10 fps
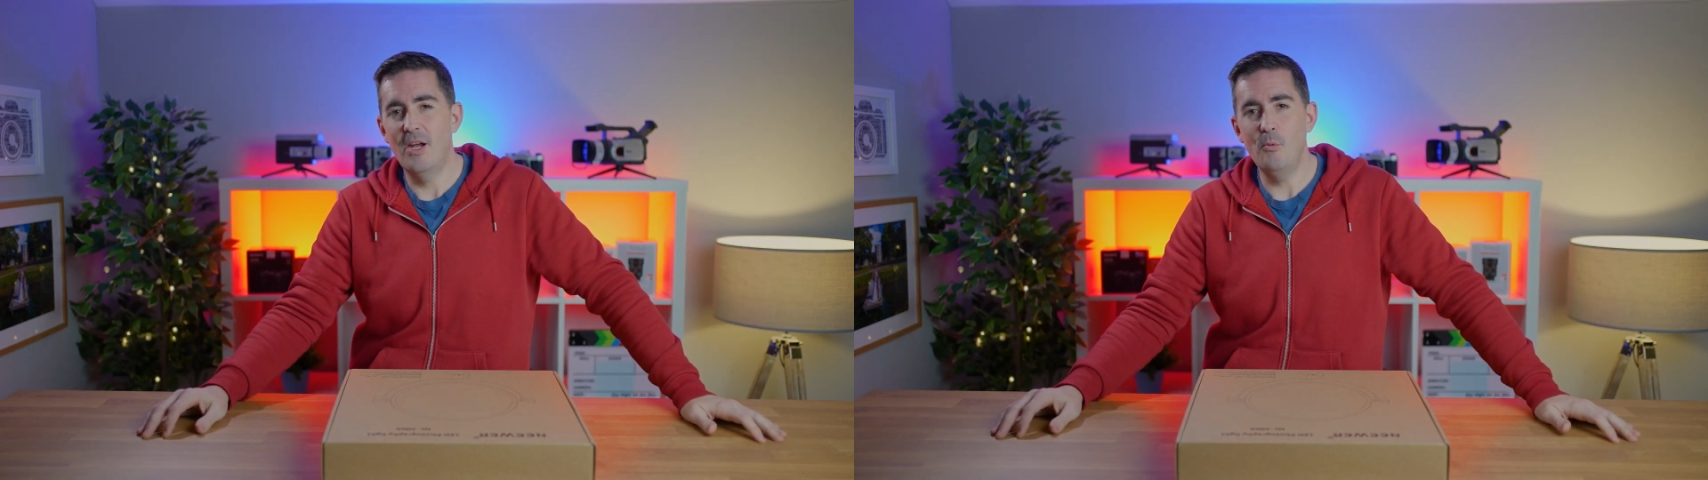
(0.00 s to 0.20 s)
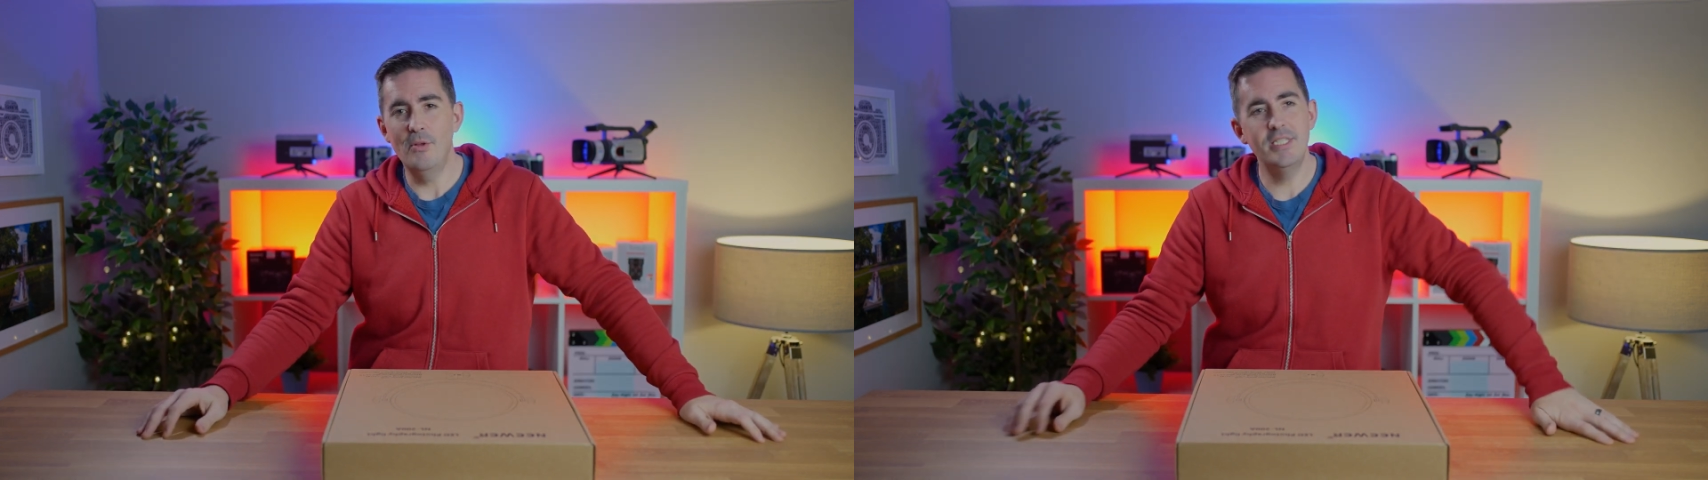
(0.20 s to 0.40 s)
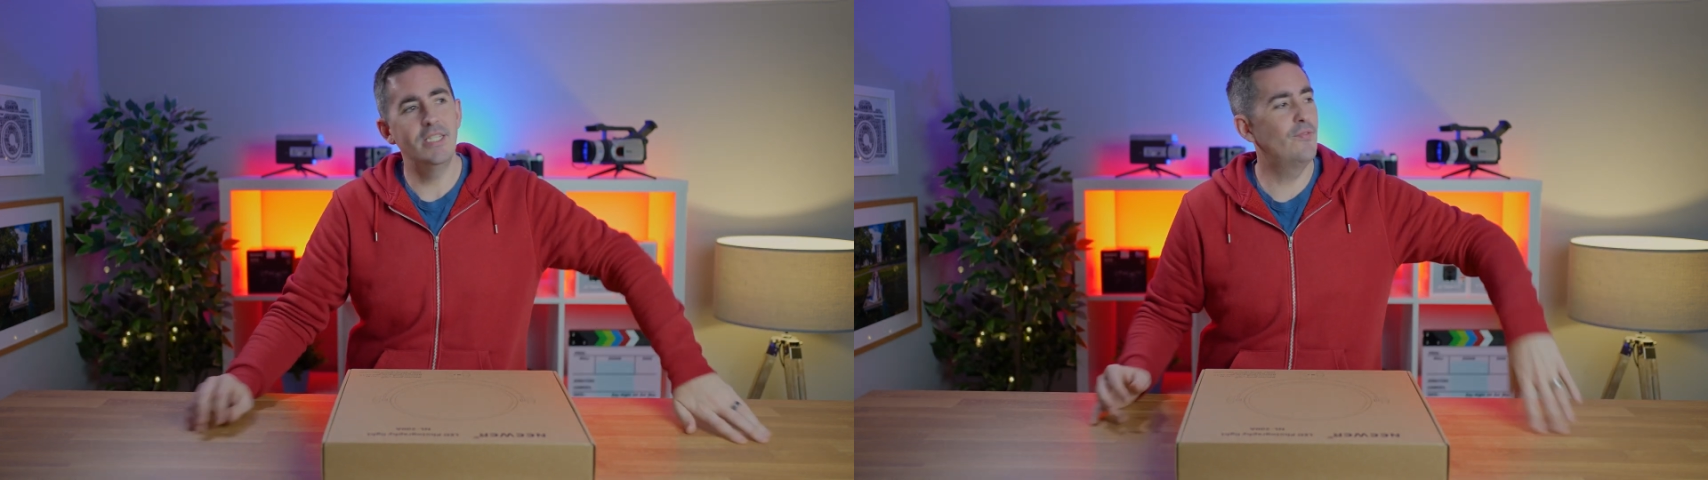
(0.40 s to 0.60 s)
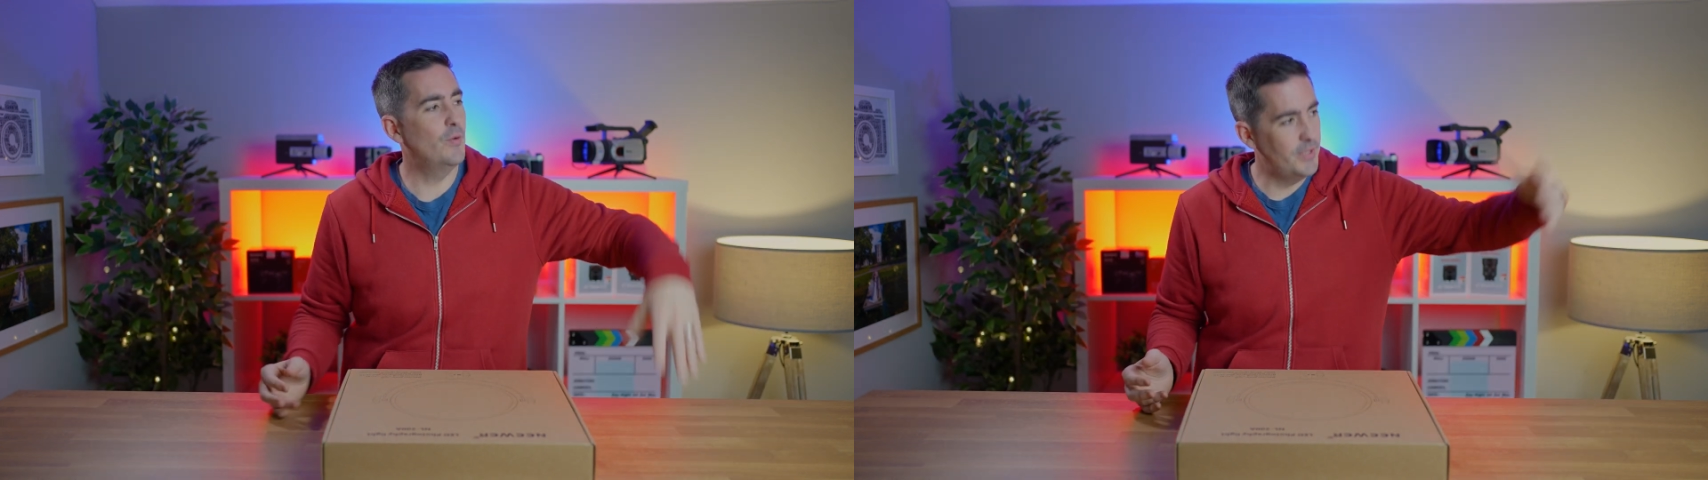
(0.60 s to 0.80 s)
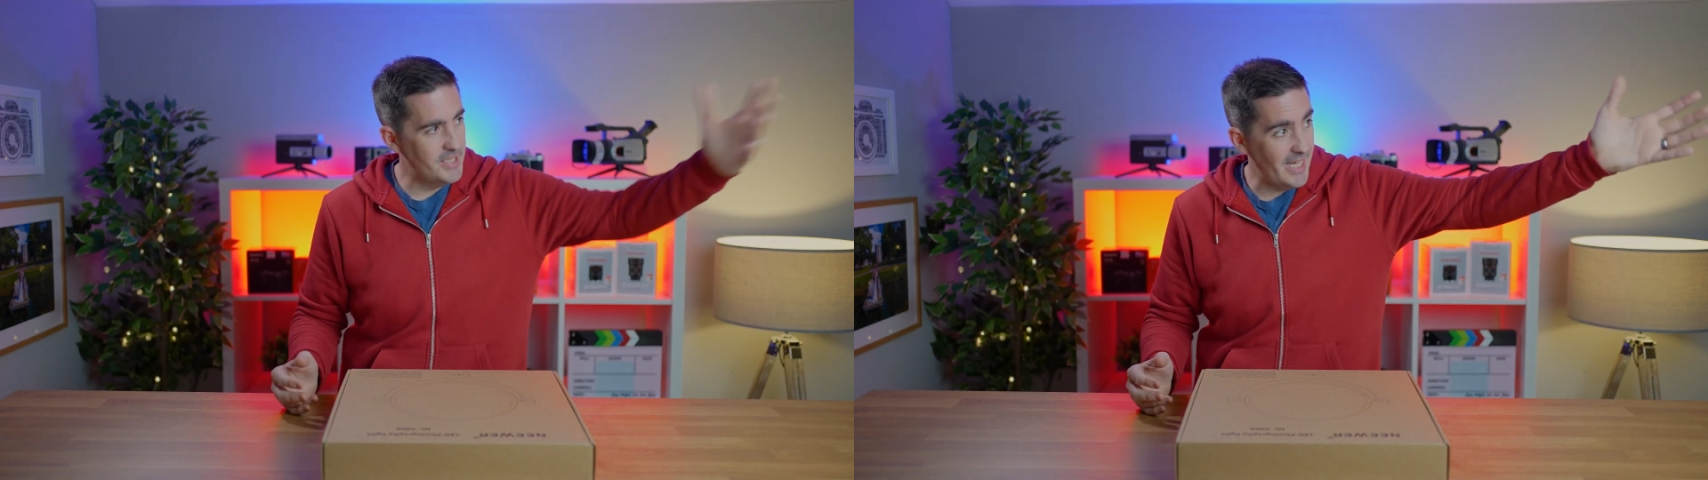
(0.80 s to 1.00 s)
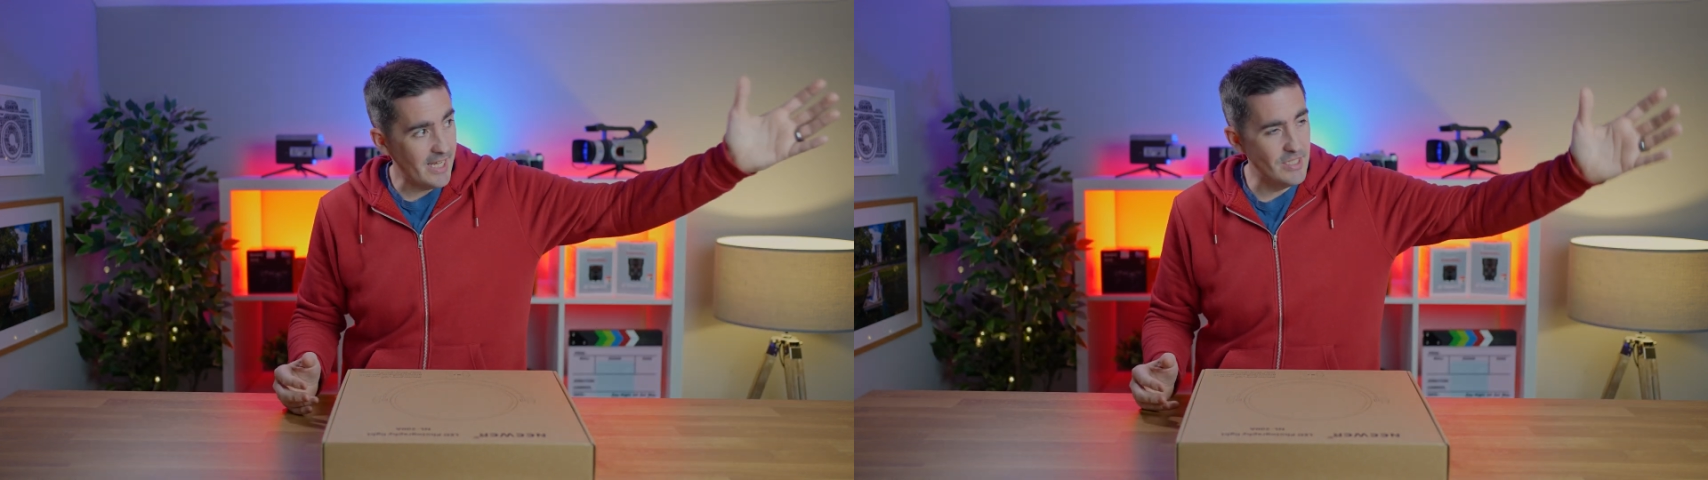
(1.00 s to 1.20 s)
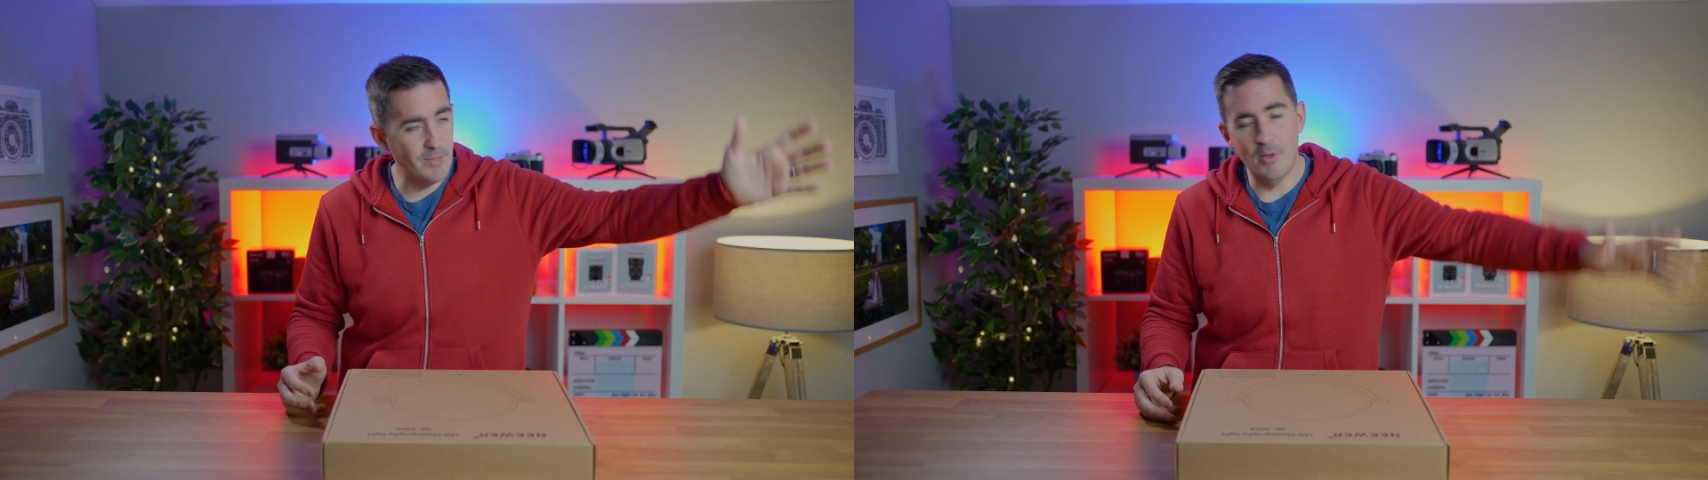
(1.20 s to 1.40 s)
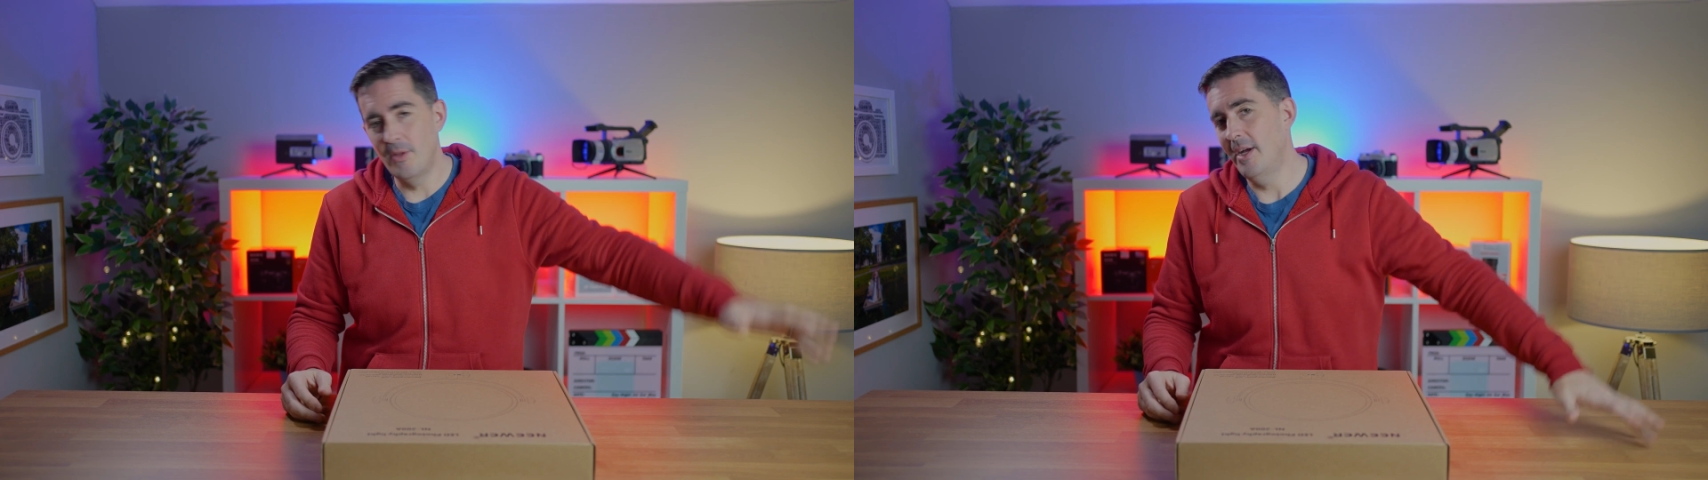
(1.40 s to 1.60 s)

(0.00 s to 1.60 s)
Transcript: I wanted for the second spot